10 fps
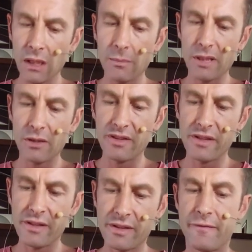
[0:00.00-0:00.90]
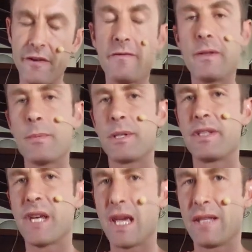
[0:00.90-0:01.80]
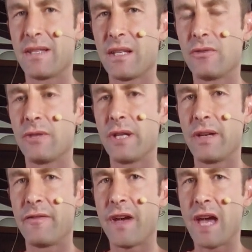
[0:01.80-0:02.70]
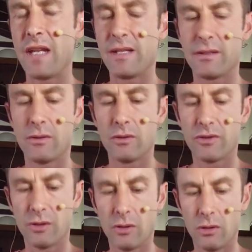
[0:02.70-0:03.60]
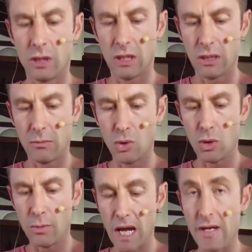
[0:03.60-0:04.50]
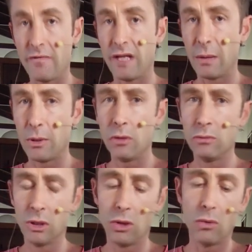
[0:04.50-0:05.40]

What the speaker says: And because it is 50% saturated fat, it is also more bioavailable.